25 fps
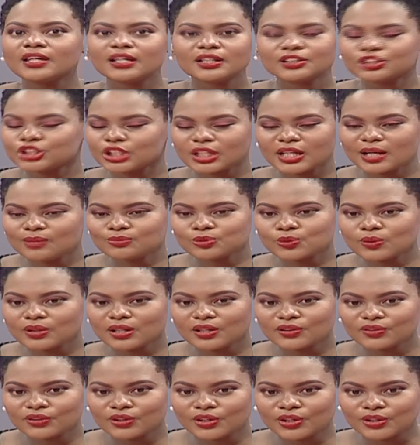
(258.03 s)
She comes with
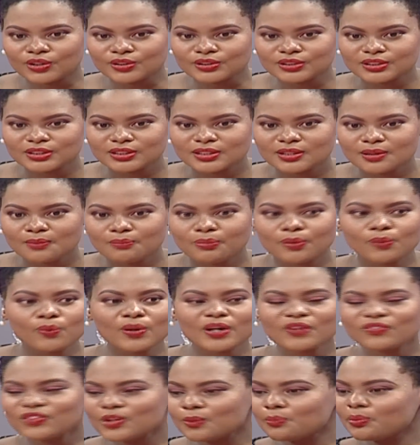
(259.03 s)
other girls. But what
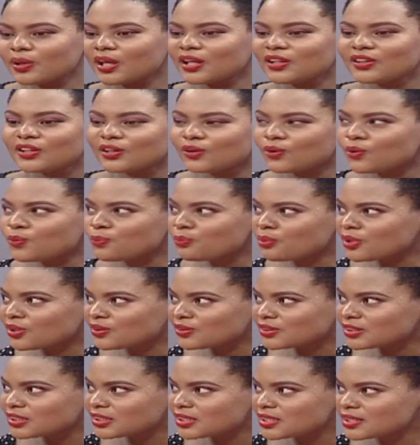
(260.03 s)
if they paid their own bills?